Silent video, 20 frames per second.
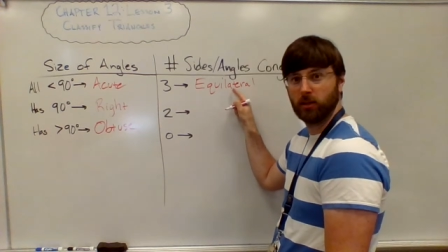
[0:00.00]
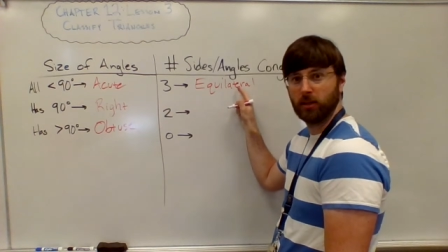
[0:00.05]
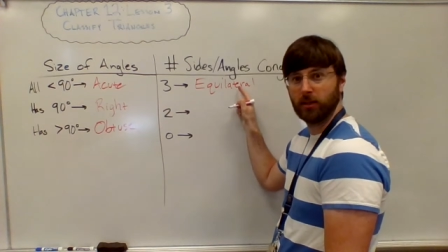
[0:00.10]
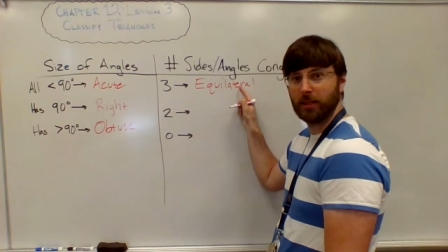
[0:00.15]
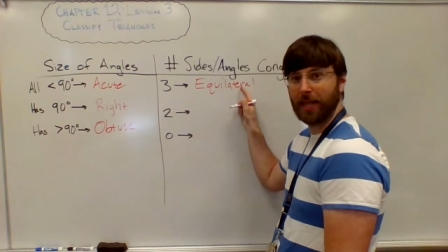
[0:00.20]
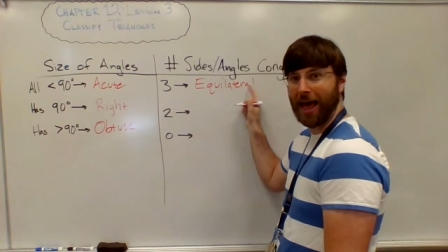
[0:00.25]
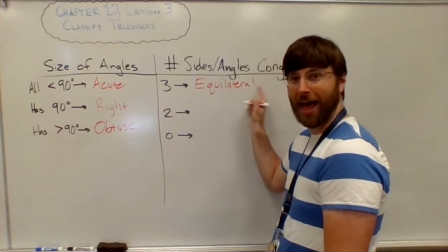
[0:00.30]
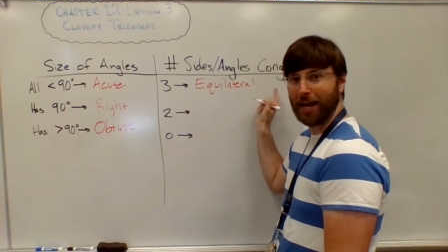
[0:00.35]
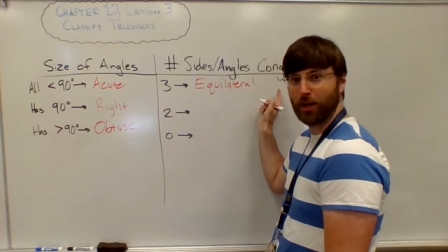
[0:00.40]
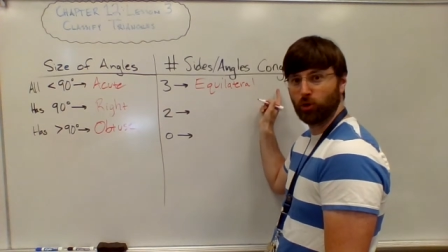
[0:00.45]

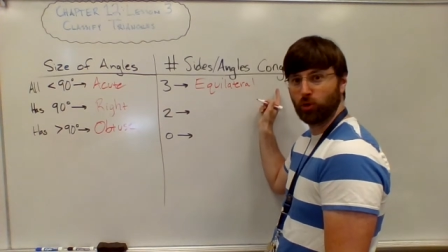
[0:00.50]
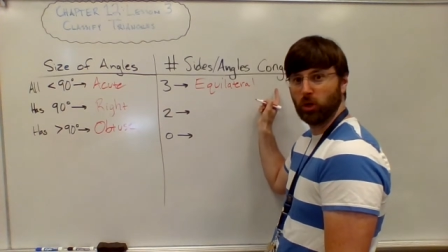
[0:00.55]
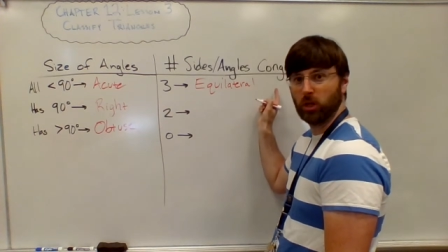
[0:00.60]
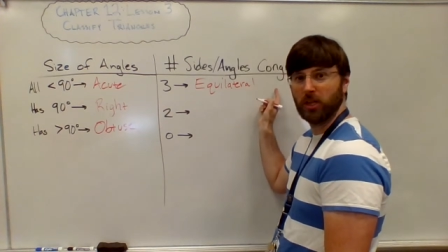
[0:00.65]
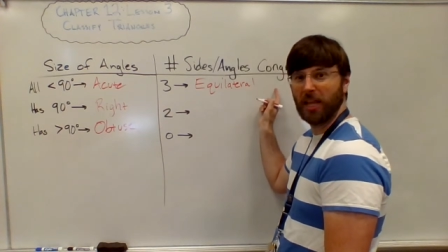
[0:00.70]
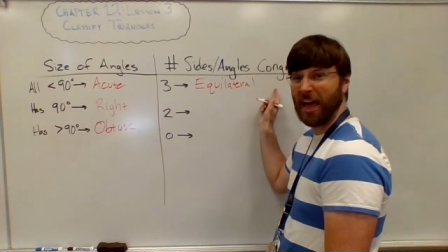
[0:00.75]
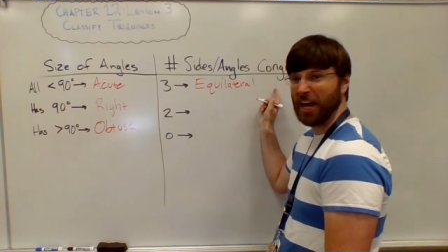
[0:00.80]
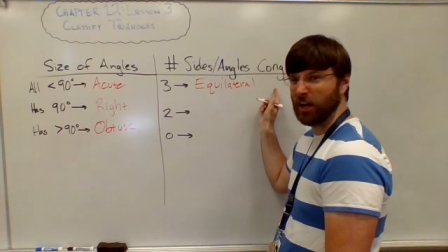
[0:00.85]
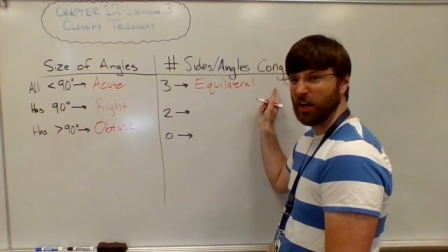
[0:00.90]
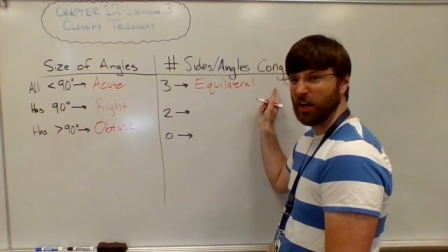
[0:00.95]
lateral.
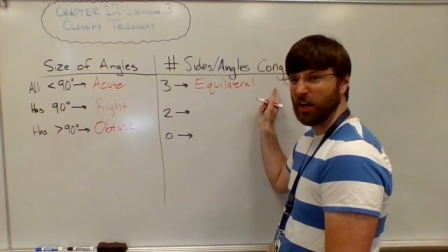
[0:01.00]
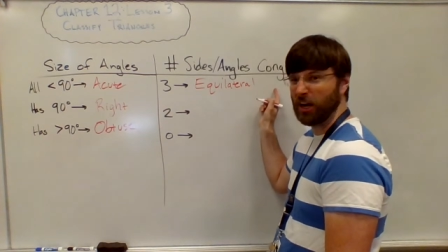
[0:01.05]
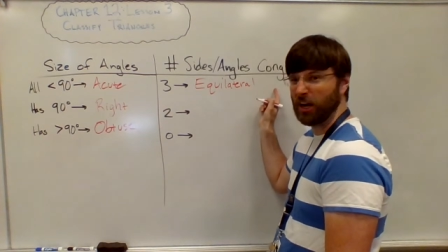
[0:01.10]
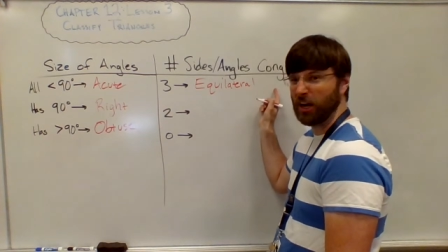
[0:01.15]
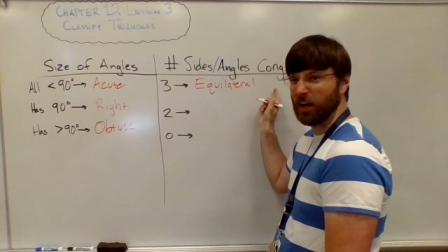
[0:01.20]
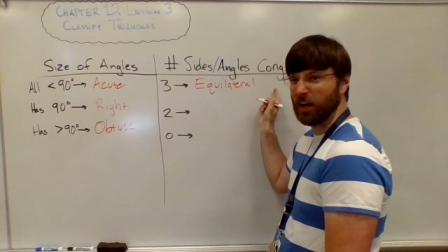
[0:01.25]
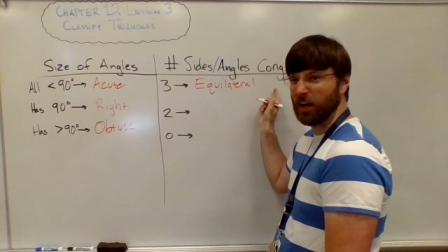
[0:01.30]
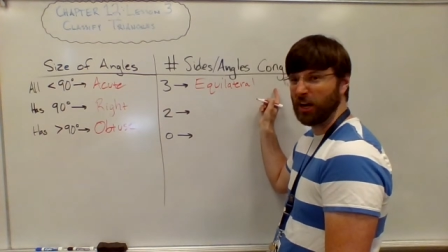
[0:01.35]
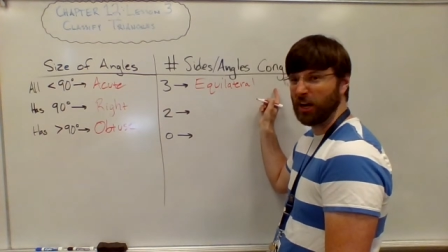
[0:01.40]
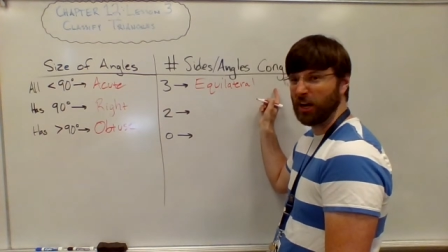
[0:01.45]
Lateral means
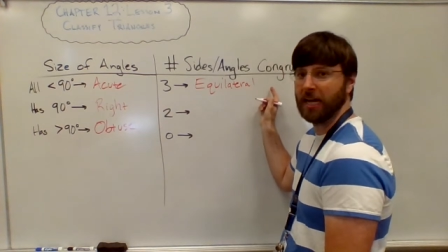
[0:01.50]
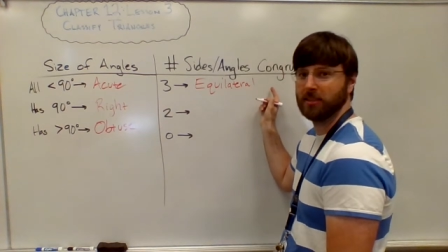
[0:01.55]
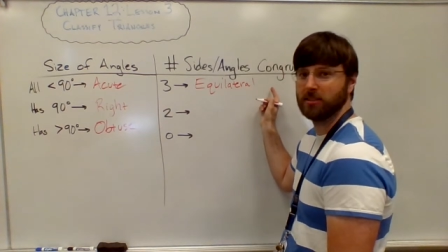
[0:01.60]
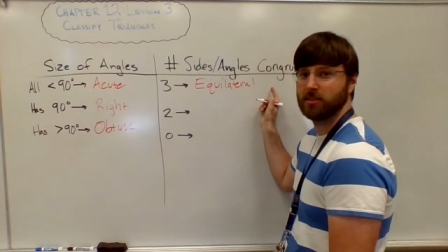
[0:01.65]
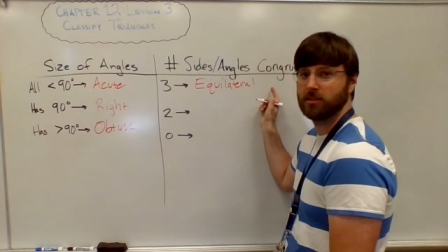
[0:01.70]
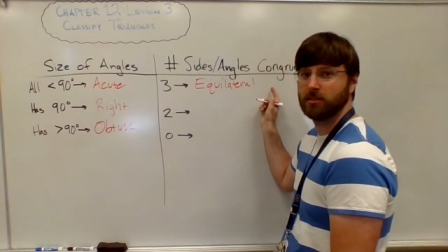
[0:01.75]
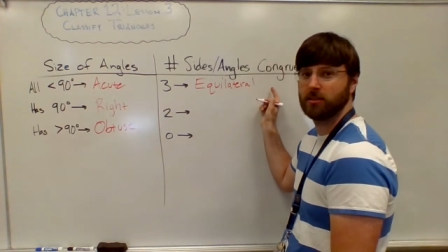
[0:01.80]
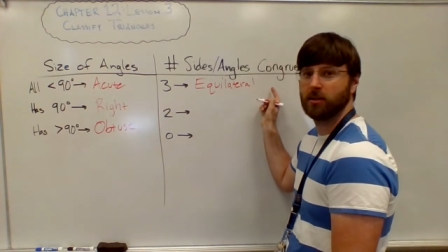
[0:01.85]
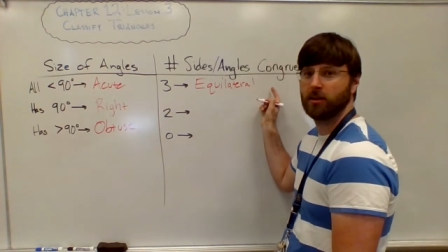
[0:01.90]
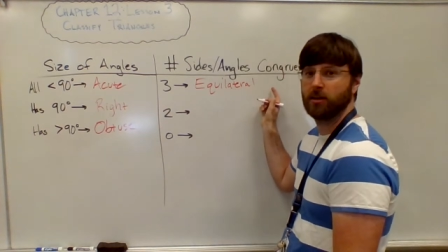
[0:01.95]

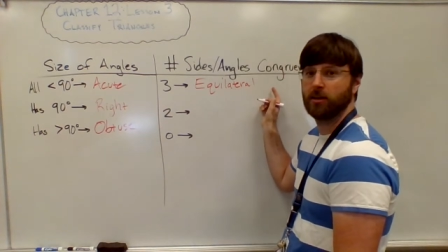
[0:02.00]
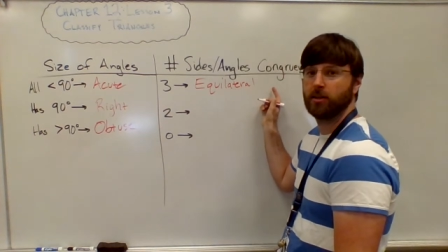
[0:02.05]
sides.